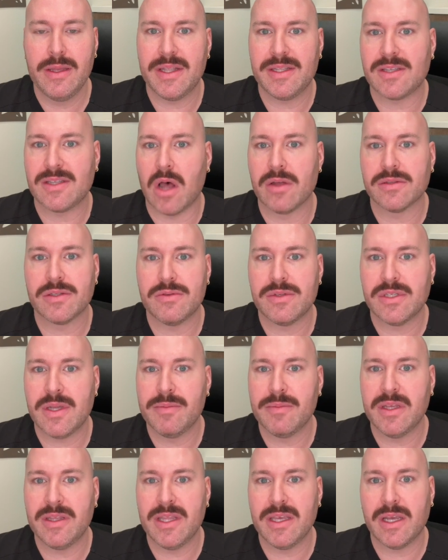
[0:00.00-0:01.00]
It's also
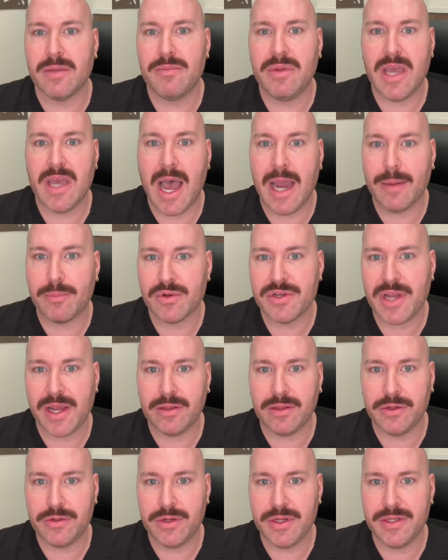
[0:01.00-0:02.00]
something that could be
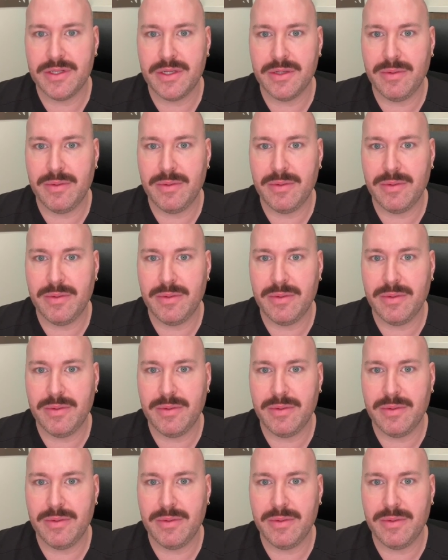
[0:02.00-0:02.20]
hyperdiluted